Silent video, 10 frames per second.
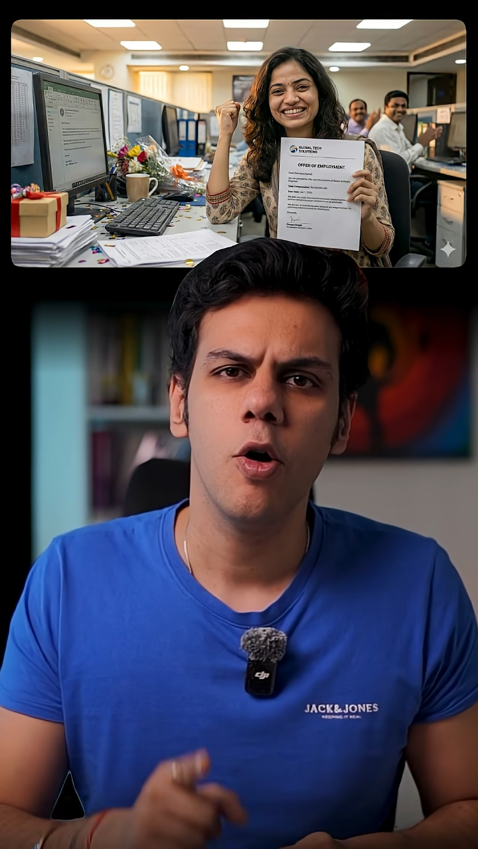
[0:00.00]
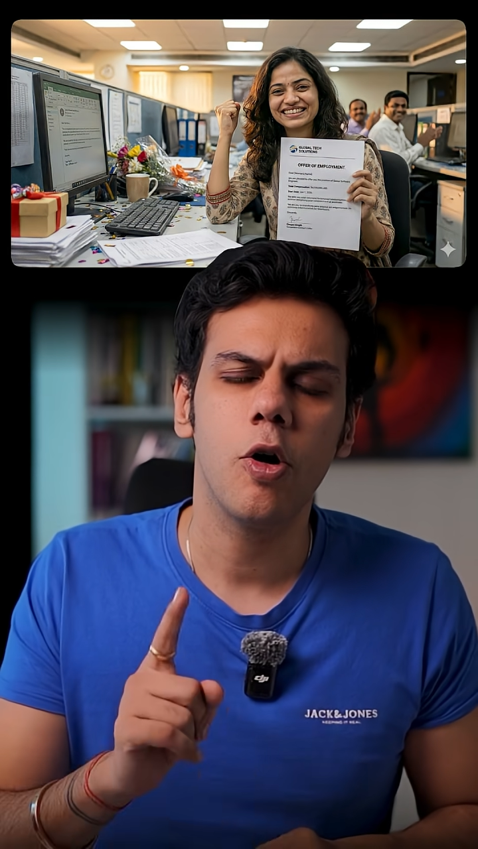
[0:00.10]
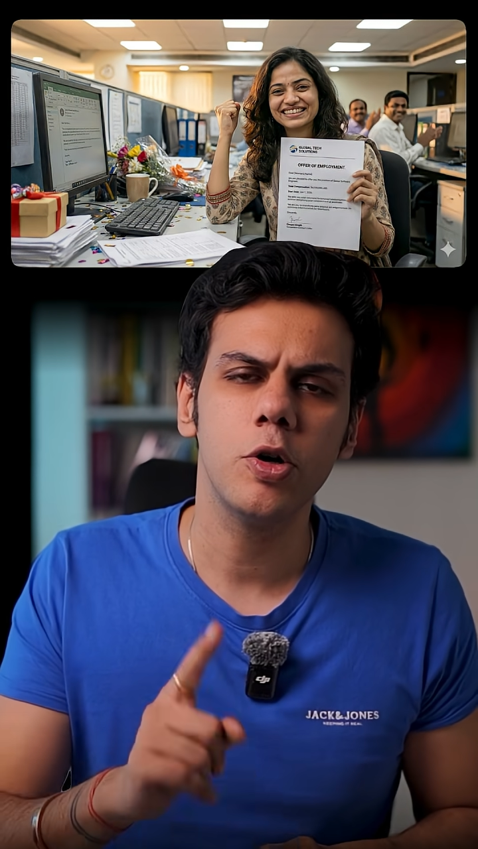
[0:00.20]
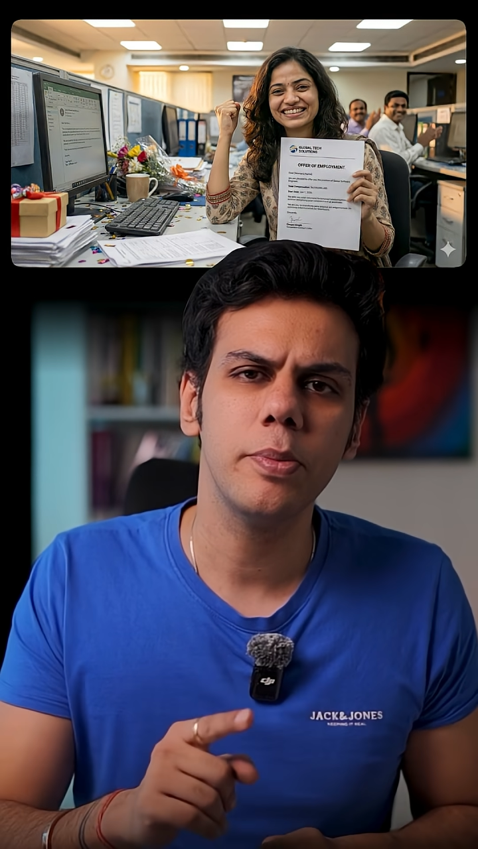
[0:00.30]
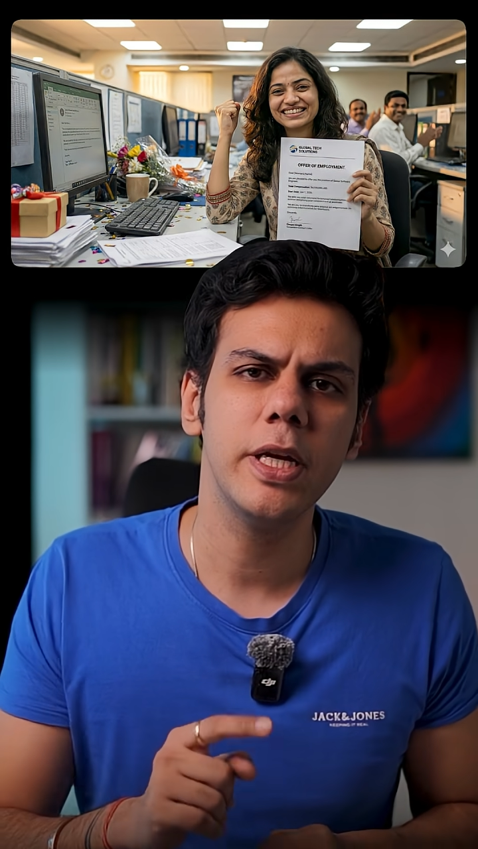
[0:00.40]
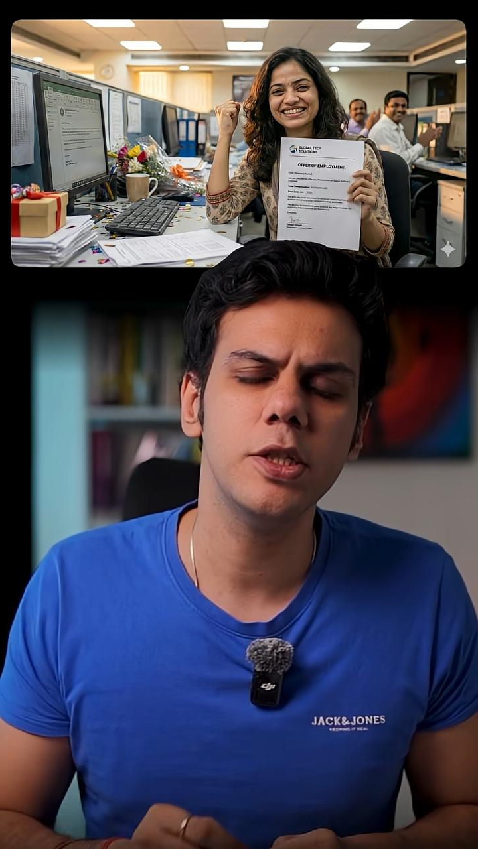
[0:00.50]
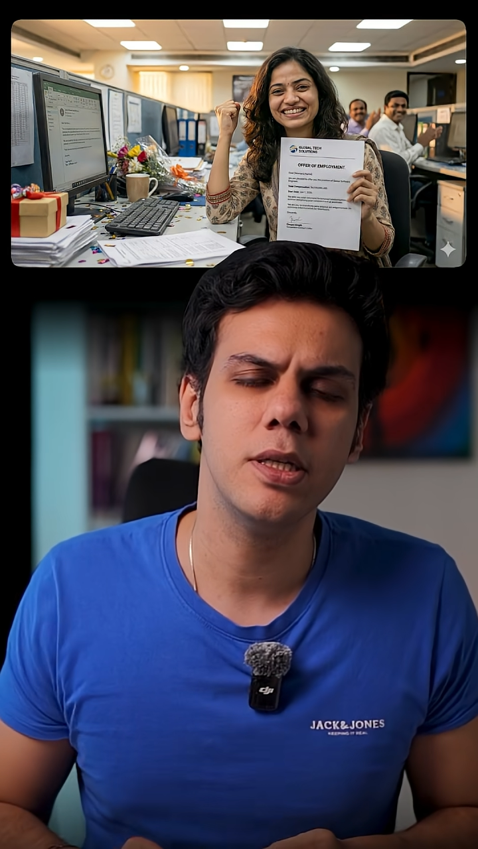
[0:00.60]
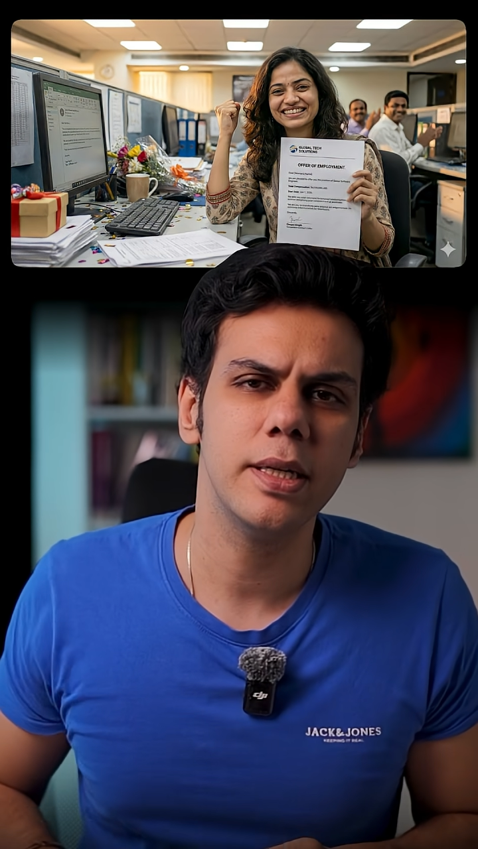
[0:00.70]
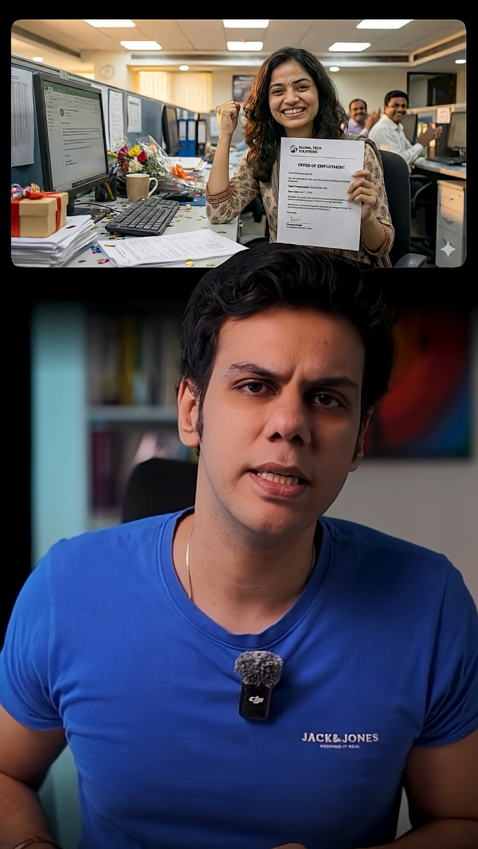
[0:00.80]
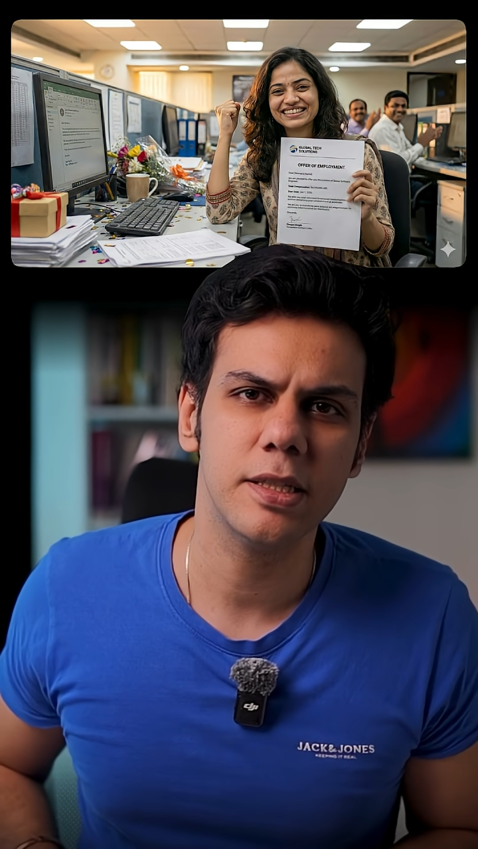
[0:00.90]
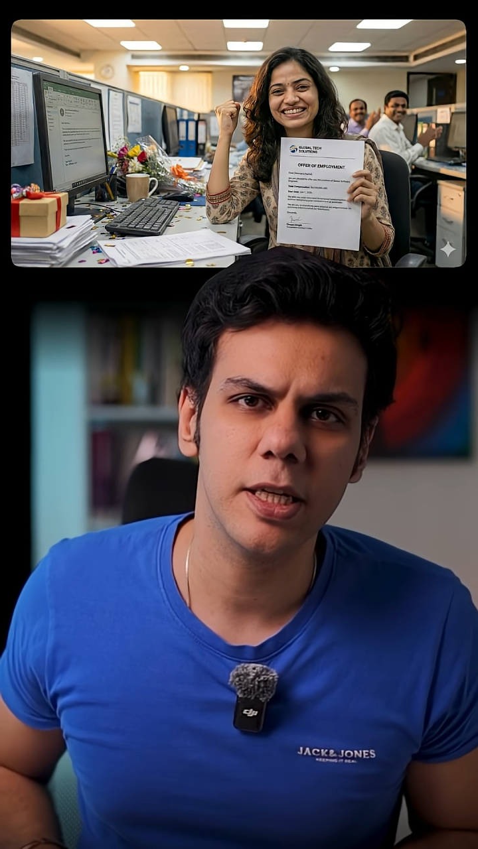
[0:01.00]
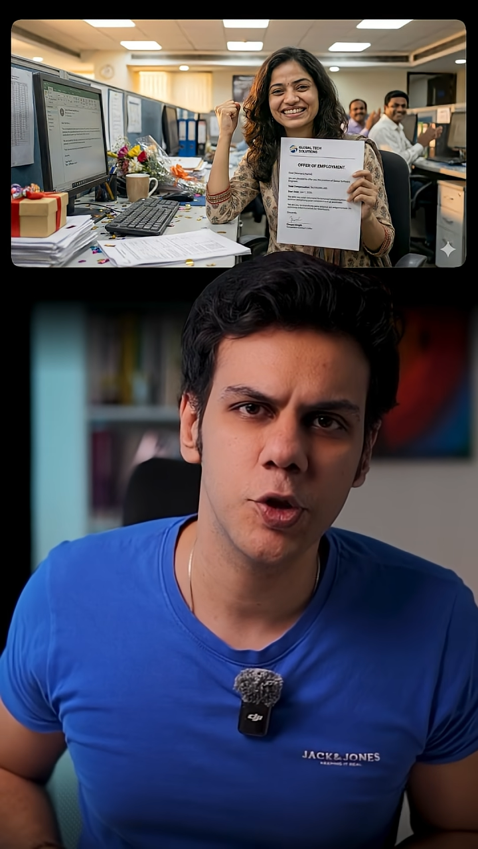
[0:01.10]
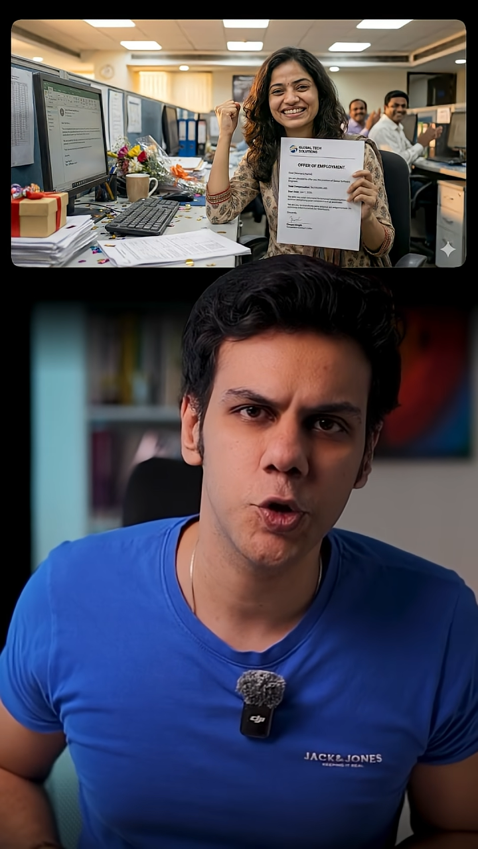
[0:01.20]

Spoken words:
automation testing